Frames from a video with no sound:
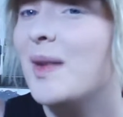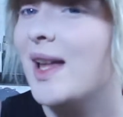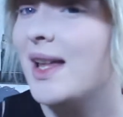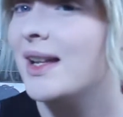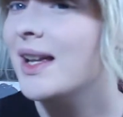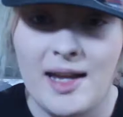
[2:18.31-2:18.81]

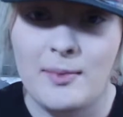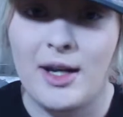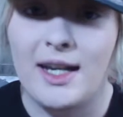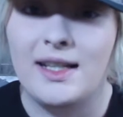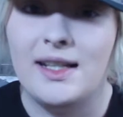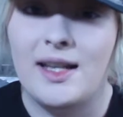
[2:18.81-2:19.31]
but camera
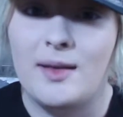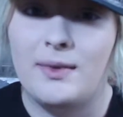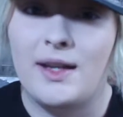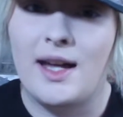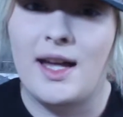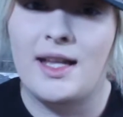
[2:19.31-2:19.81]
ended up
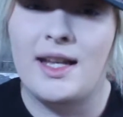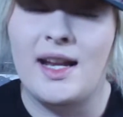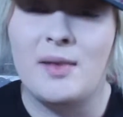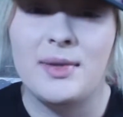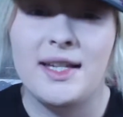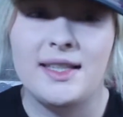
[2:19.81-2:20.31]
dying, and
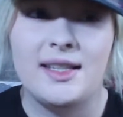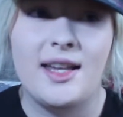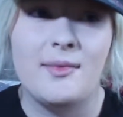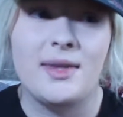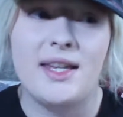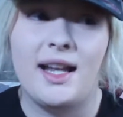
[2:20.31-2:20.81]
I plugged it
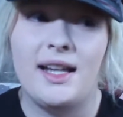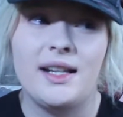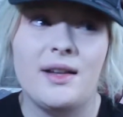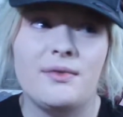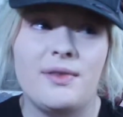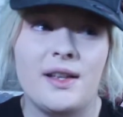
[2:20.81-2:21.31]
up, and then I
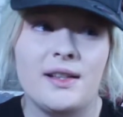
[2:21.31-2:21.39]
ended up